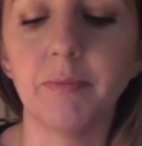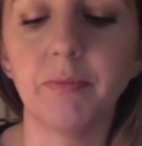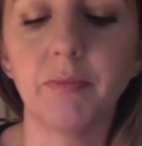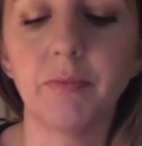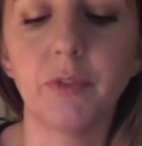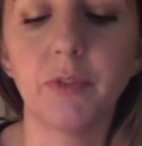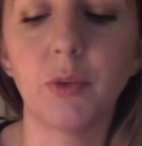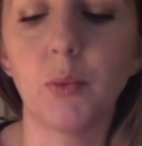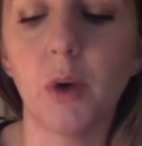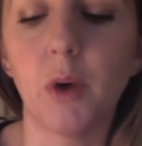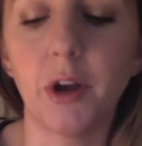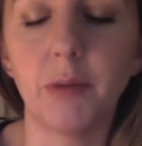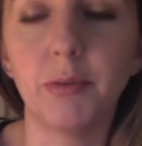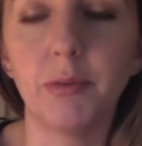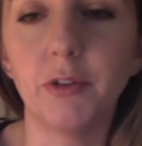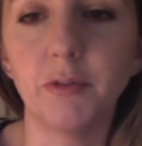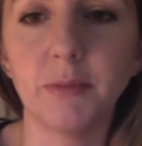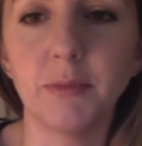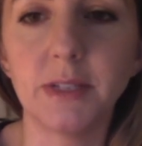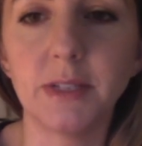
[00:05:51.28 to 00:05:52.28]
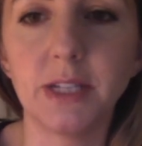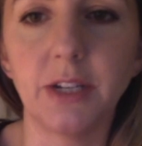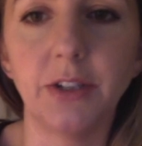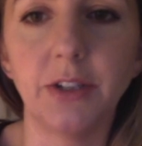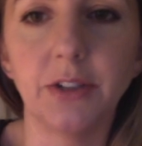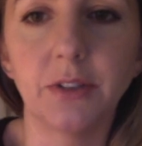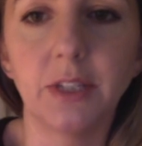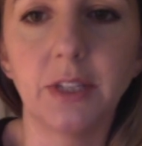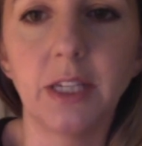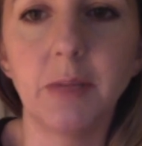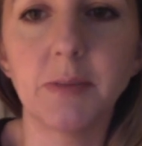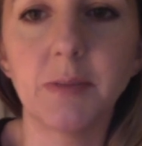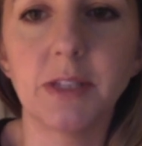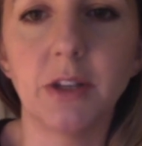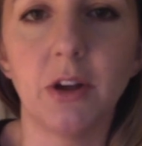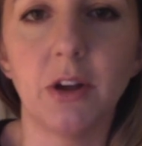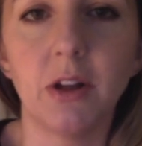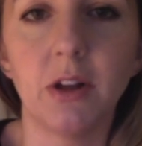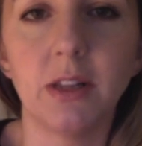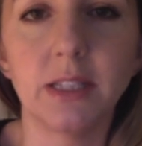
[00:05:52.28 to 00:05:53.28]
The waterproof material keeps
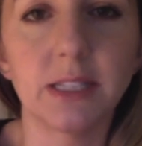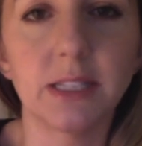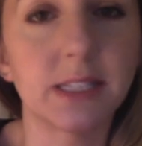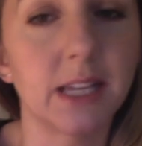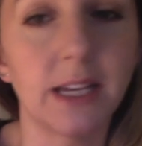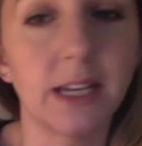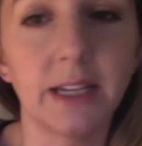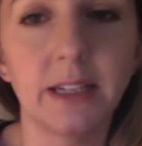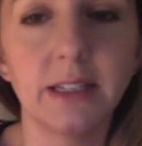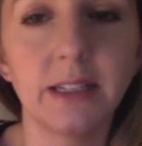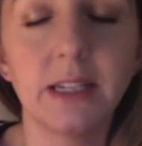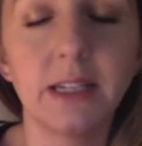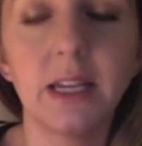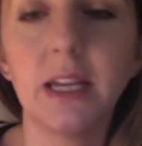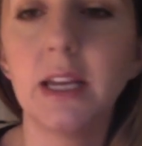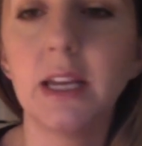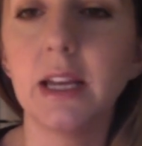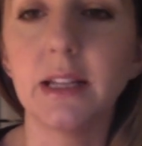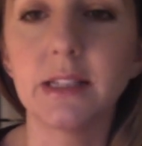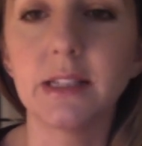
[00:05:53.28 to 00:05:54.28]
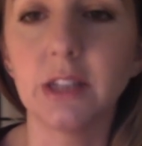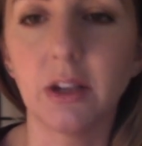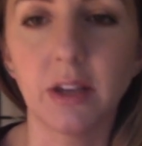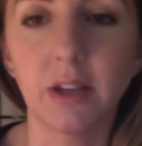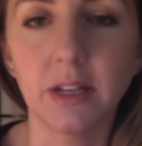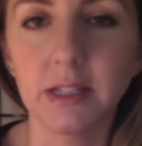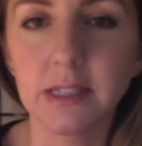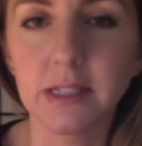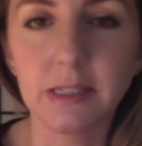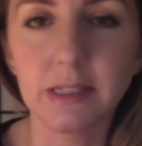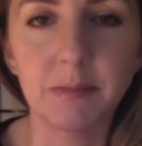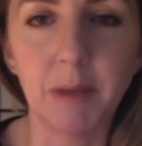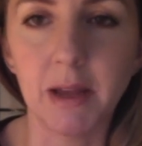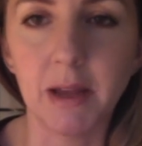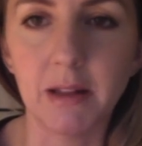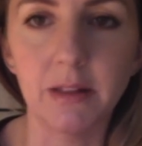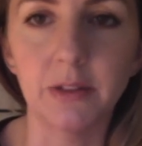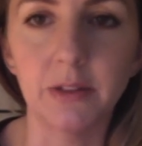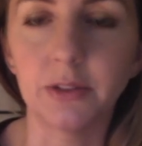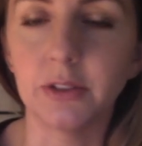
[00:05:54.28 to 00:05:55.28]
it all inside. It's not going to
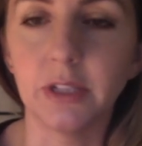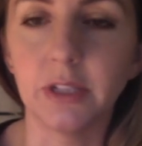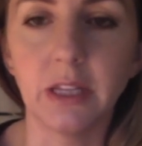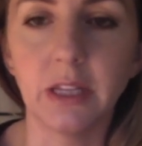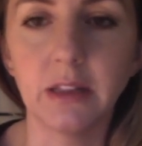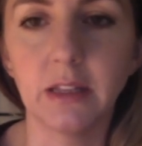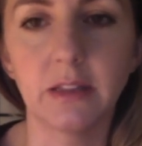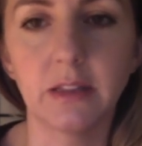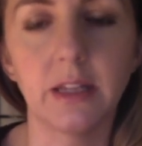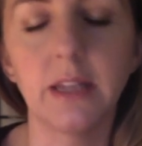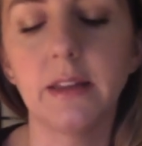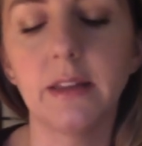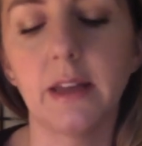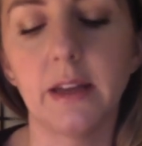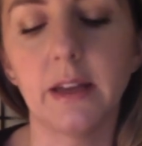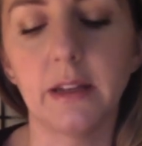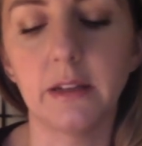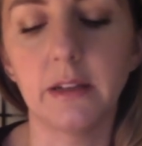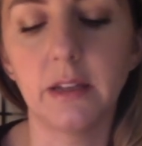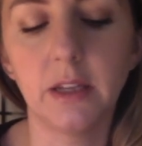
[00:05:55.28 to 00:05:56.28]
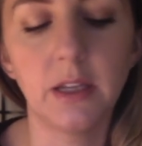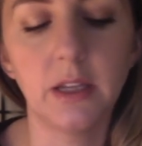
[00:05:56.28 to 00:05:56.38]
smell or anything like that.